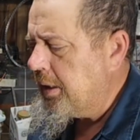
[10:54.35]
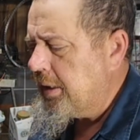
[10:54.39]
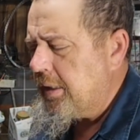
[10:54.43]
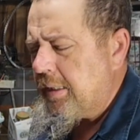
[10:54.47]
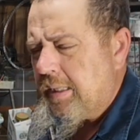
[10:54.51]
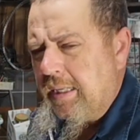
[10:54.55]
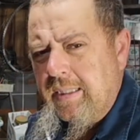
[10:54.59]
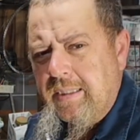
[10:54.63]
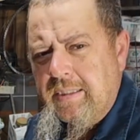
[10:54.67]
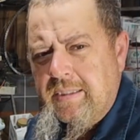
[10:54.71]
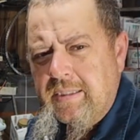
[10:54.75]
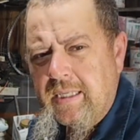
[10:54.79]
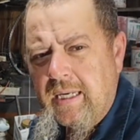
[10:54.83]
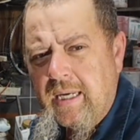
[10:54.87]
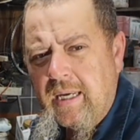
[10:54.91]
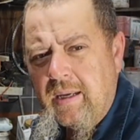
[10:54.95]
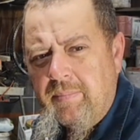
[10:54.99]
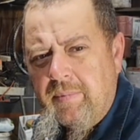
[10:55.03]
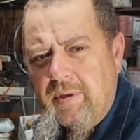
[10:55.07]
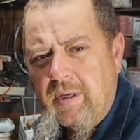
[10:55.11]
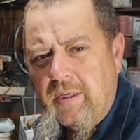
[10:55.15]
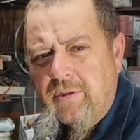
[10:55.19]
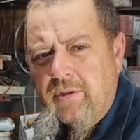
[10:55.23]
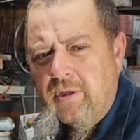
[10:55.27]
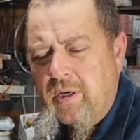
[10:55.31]
Like I say,
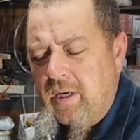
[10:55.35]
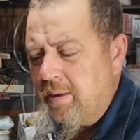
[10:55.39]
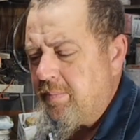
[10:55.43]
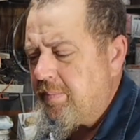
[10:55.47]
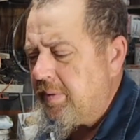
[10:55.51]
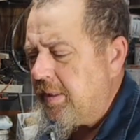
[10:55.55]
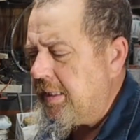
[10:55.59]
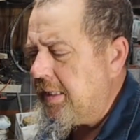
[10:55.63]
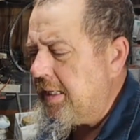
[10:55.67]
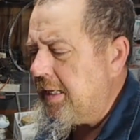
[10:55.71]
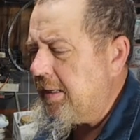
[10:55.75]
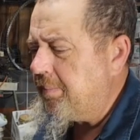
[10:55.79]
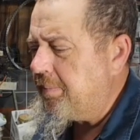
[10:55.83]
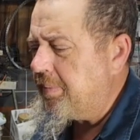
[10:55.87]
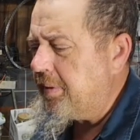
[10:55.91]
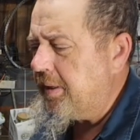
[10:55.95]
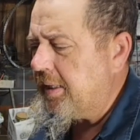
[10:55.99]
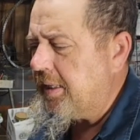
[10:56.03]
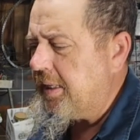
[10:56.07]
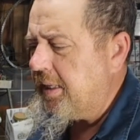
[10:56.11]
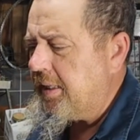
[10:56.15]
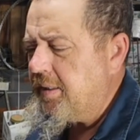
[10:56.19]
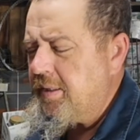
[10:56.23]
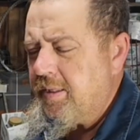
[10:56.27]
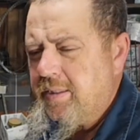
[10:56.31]
I'm not trying to be nitpicky.